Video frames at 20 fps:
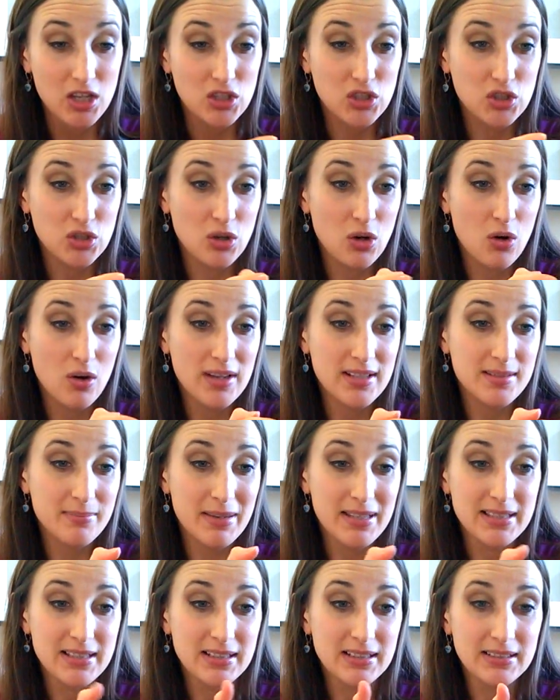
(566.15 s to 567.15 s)
So it's
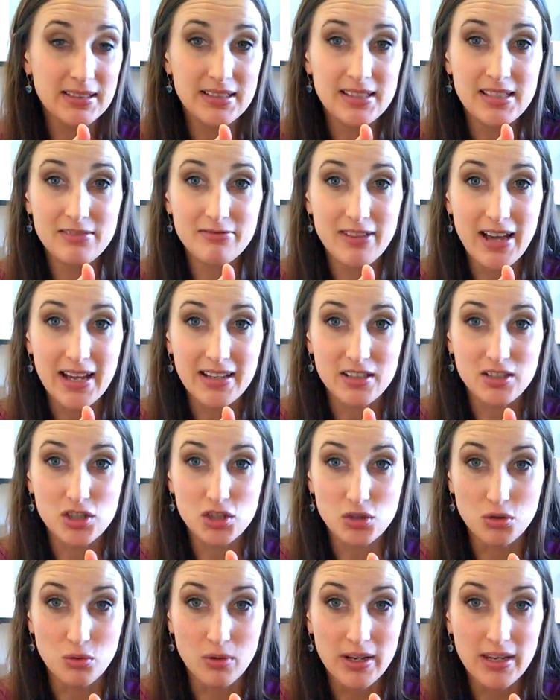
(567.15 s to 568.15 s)
basically defatted
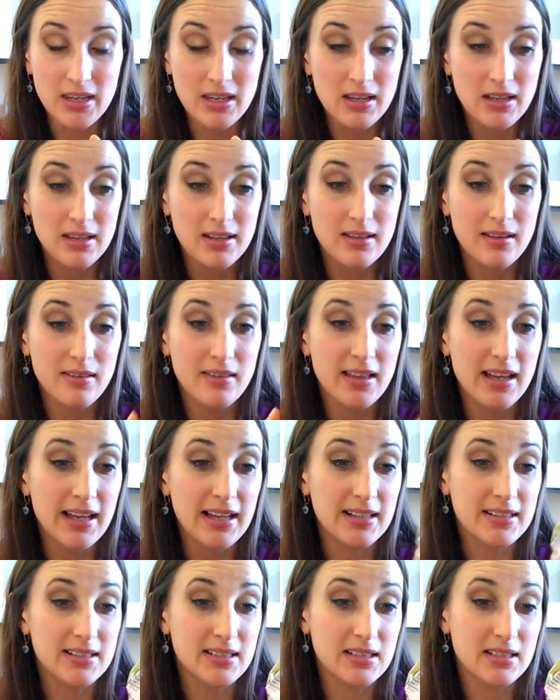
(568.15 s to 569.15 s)
soy
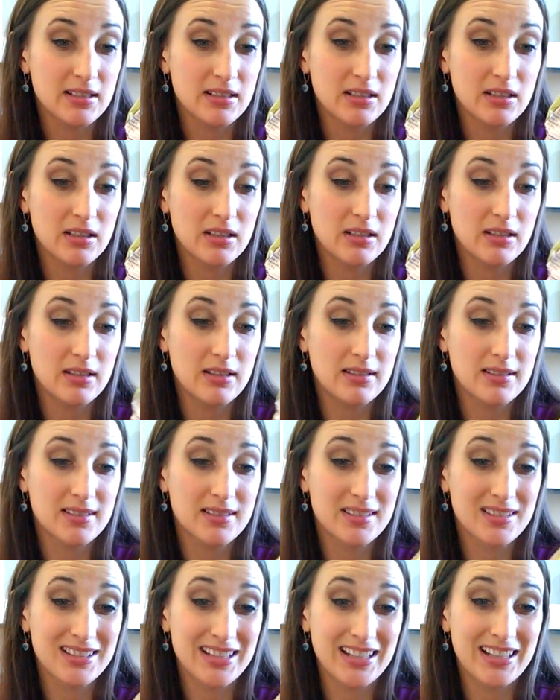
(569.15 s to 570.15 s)
that
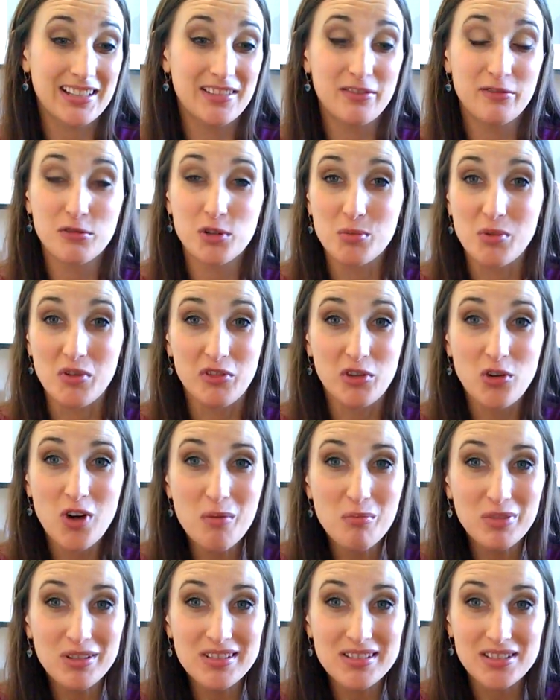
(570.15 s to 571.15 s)
is like in the form of
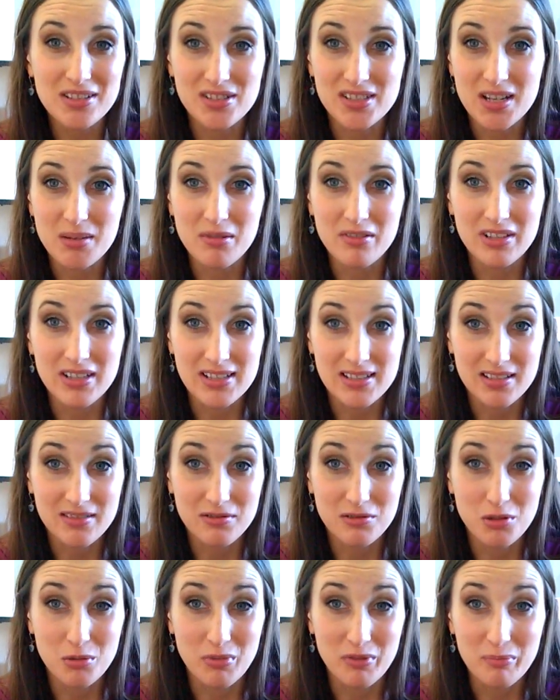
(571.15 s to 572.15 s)
crumbles, or some of it is in
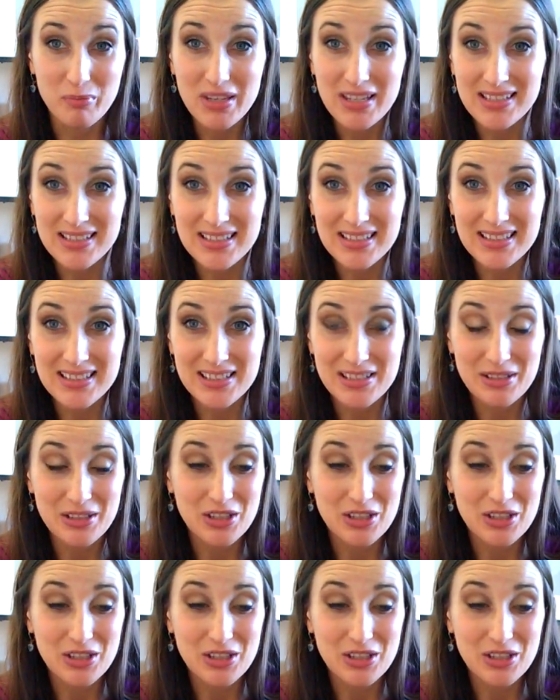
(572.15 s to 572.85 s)
the form of pieces.